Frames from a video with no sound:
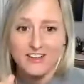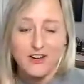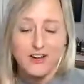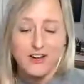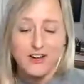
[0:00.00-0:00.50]

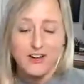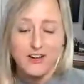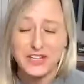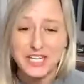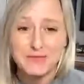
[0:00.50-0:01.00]
When you're
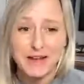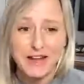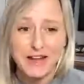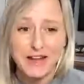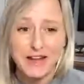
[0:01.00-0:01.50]
thinking
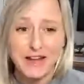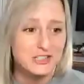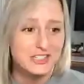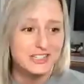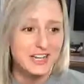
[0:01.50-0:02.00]
about
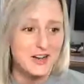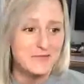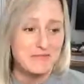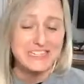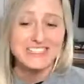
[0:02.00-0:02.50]
engineering
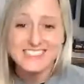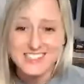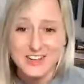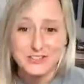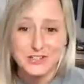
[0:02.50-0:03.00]
maintenance
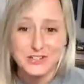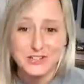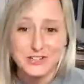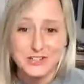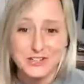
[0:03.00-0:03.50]
of
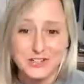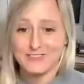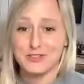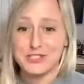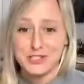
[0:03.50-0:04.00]
code,
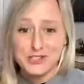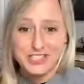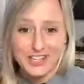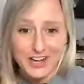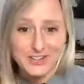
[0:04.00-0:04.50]
reducing
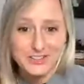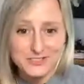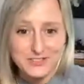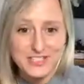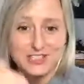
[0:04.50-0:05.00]

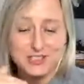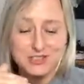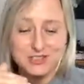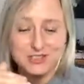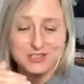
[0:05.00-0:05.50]
150
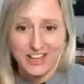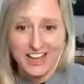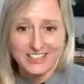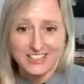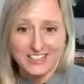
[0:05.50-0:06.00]

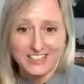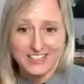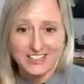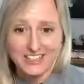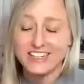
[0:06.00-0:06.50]
lines to
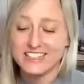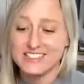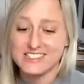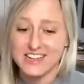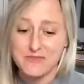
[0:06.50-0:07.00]
20
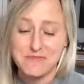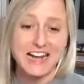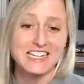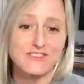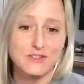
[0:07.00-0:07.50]
is a
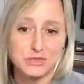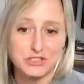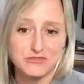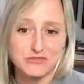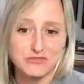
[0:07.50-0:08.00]
massive
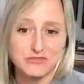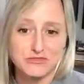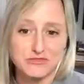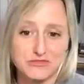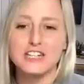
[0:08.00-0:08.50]
improvement.
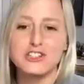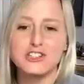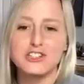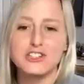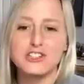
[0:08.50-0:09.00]
So that's just
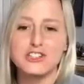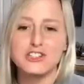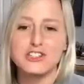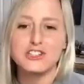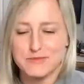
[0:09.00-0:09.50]
one way
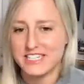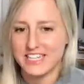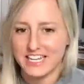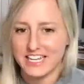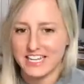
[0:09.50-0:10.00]
that I'm seeing
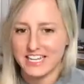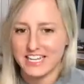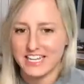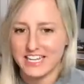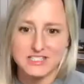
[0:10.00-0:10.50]
engineering
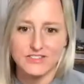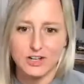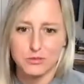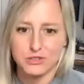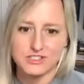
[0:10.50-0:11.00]
teams and
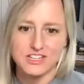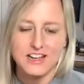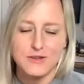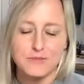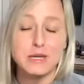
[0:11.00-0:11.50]
developers
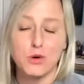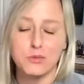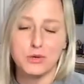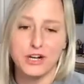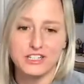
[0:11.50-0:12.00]
be more
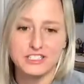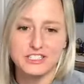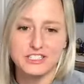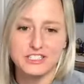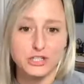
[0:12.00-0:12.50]
productive when
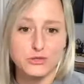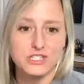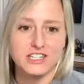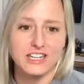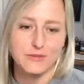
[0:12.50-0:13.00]
they're
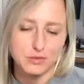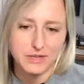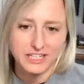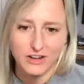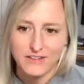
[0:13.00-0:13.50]
using and
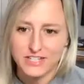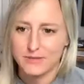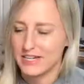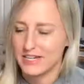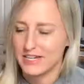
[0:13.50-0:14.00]
implementing graph
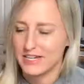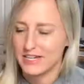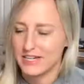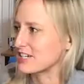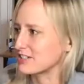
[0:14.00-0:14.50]
databases and
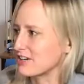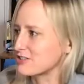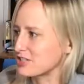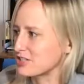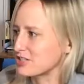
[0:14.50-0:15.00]
graph technology.